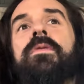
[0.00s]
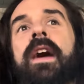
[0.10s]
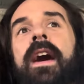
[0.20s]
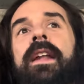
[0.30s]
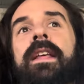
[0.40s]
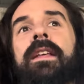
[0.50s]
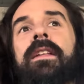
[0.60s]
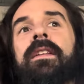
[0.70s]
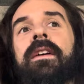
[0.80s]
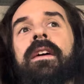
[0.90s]
not
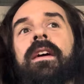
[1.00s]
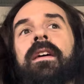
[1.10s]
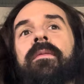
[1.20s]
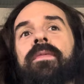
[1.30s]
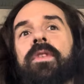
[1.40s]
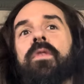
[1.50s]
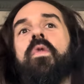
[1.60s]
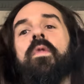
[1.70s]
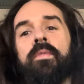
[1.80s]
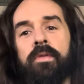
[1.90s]
in the
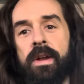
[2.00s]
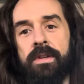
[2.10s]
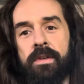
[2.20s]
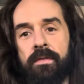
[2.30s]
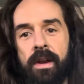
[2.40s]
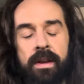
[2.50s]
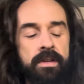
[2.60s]
chord progression, right?